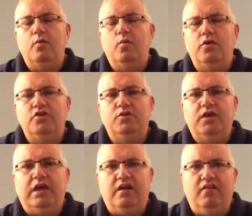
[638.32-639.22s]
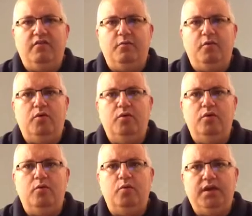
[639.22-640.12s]
once you get comfortable
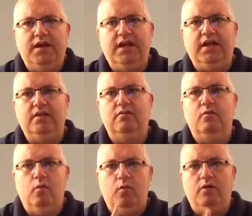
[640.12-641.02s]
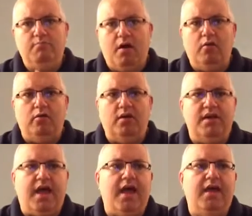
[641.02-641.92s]
reading one bone a
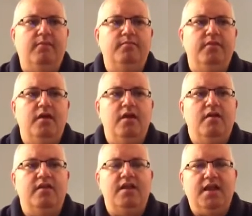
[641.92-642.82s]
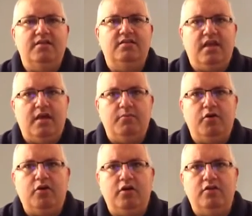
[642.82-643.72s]
day, the next step
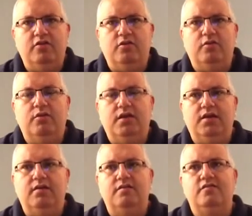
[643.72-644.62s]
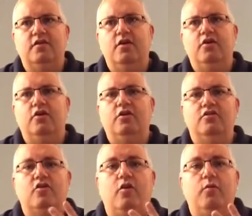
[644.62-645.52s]
you're going to do is you're going
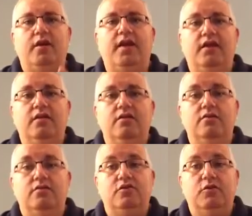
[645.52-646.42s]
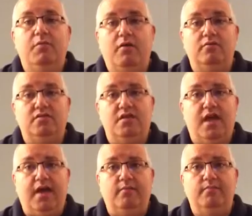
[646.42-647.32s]
to start reading two bones a
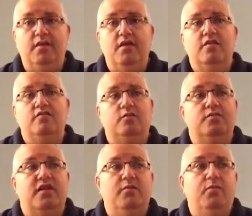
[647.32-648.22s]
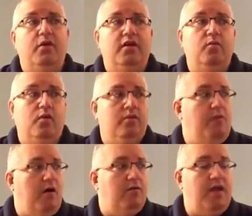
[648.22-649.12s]
day. So instead of pulling one
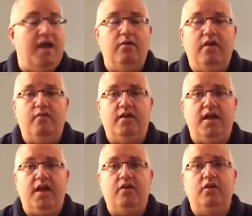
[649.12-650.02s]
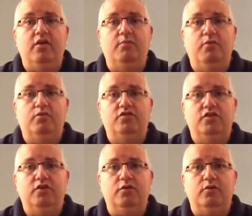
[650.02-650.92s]
bone out every day, you're going to pull
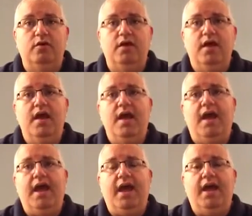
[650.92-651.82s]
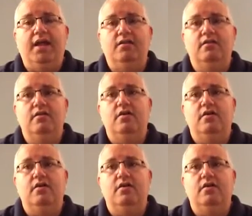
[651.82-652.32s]
two. And